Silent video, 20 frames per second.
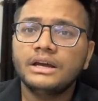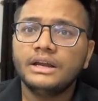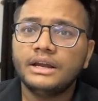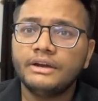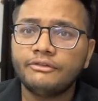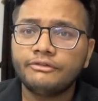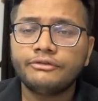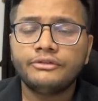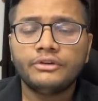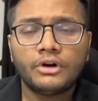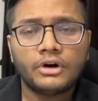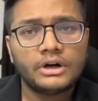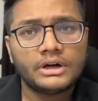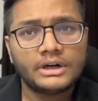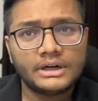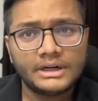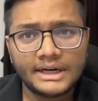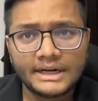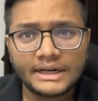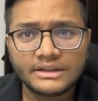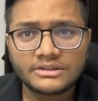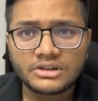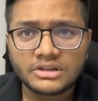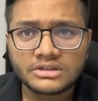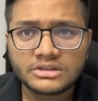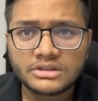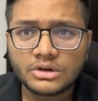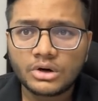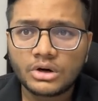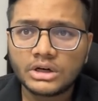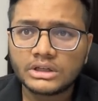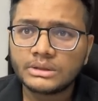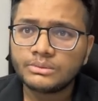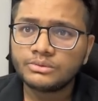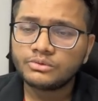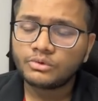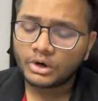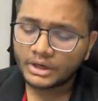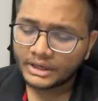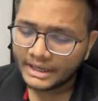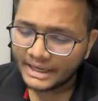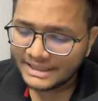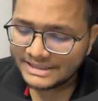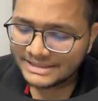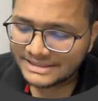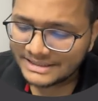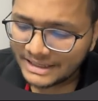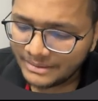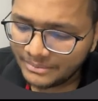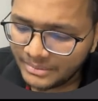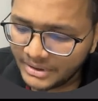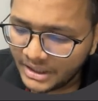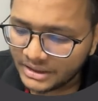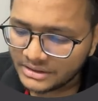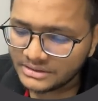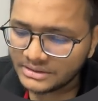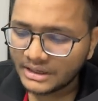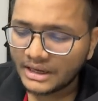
If not data structure algorithms, what else can be asked?